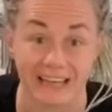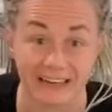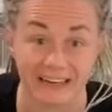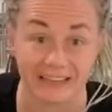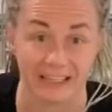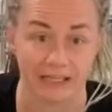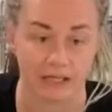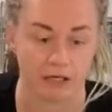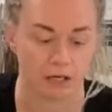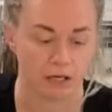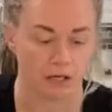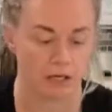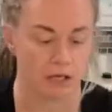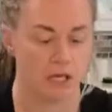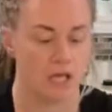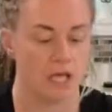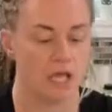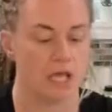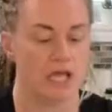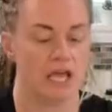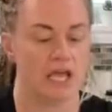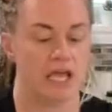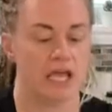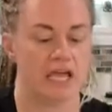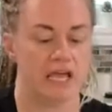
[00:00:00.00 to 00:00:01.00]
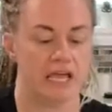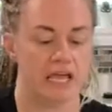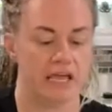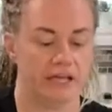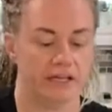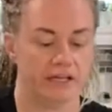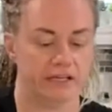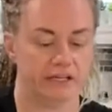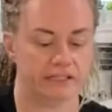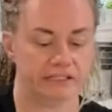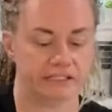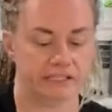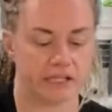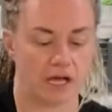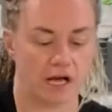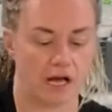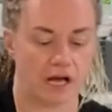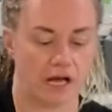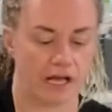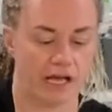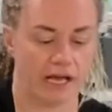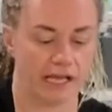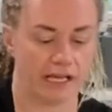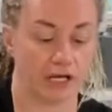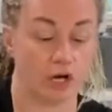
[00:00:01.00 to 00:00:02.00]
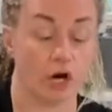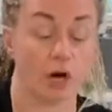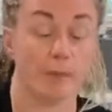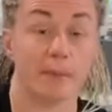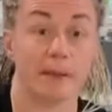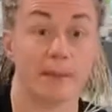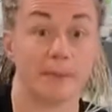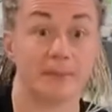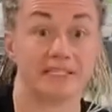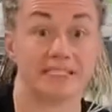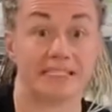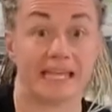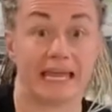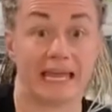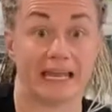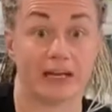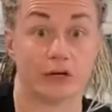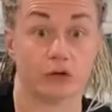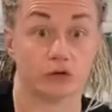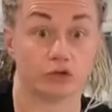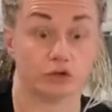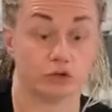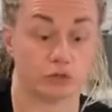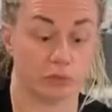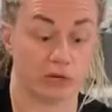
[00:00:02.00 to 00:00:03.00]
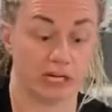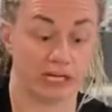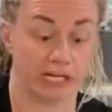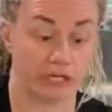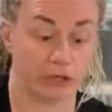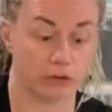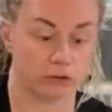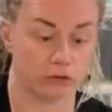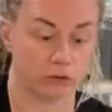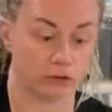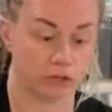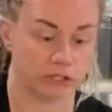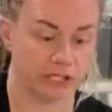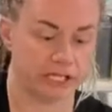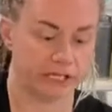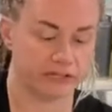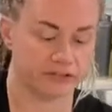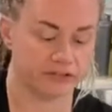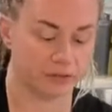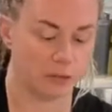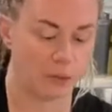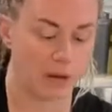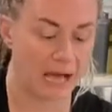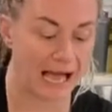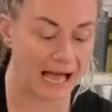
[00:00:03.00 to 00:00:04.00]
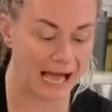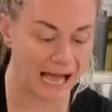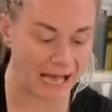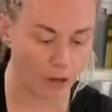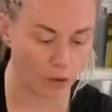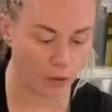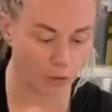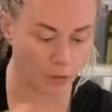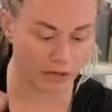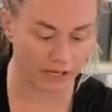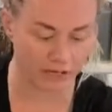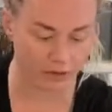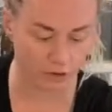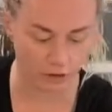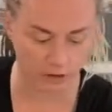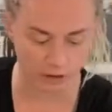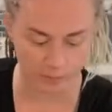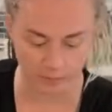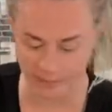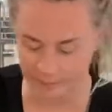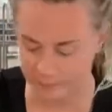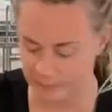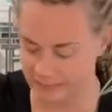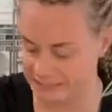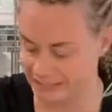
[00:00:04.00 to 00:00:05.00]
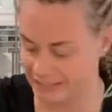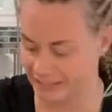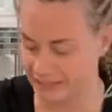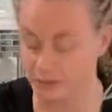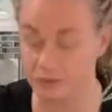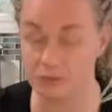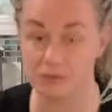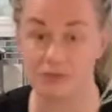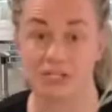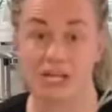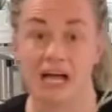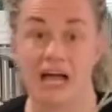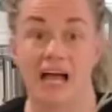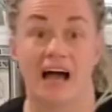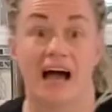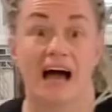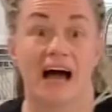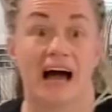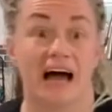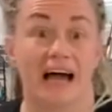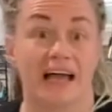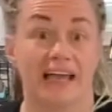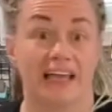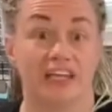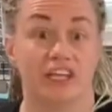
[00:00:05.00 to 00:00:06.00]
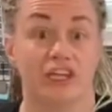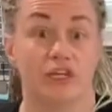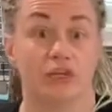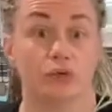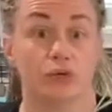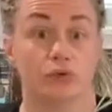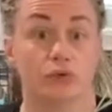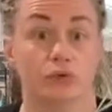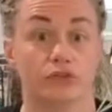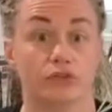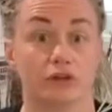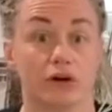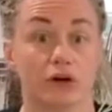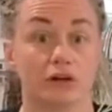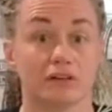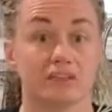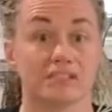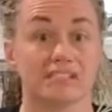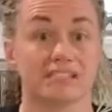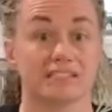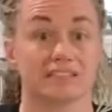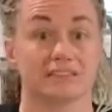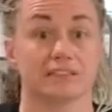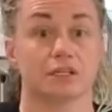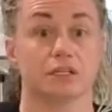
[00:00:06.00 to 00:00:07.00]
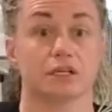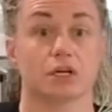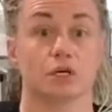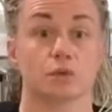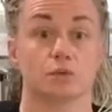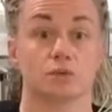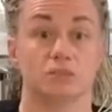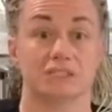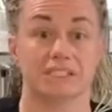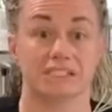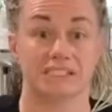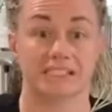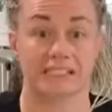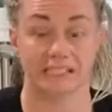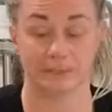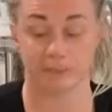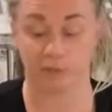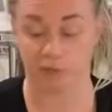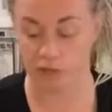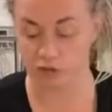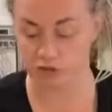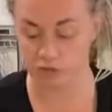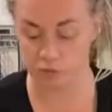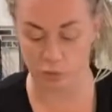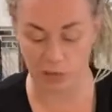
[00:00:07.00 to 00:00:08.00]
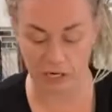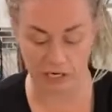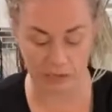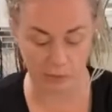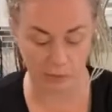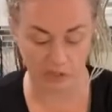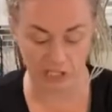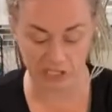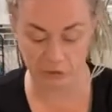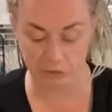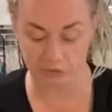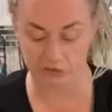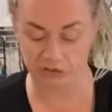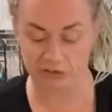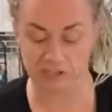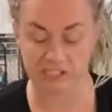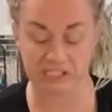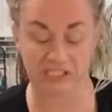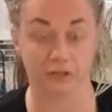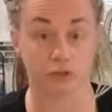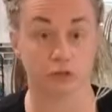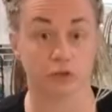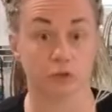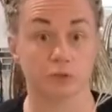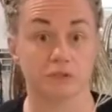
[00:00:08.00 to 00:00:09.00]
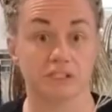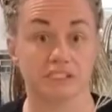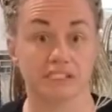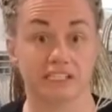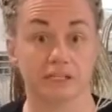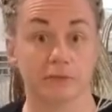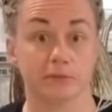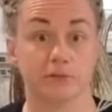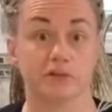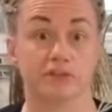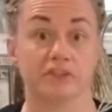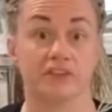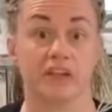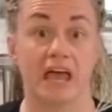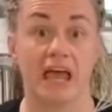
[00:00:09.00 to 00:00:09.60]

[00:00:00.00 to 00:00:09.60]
here, is I got my potatoes ready early. So how do I cook my potatoes? I use our silicone steamers. Why do I use our silicone steamers?